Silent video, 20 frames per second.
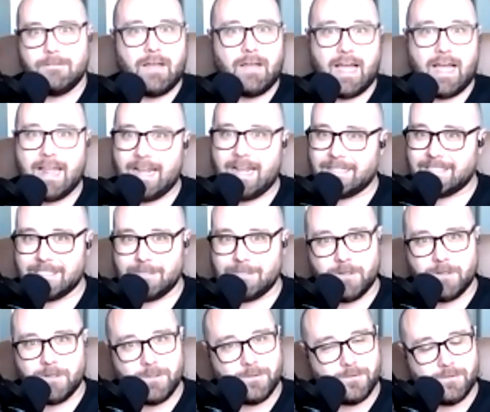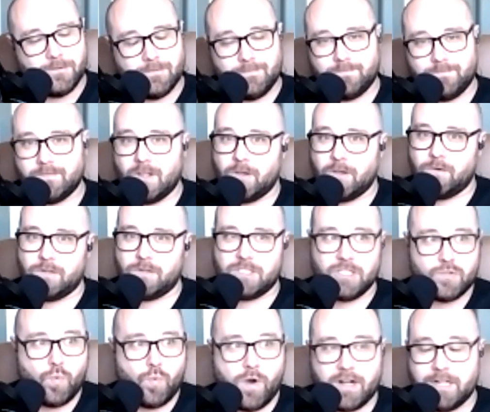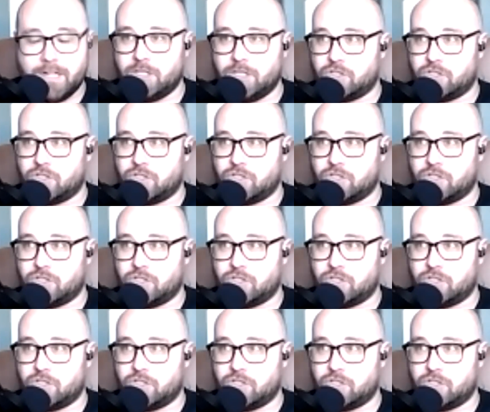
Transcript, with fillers: I had someone who who just wanted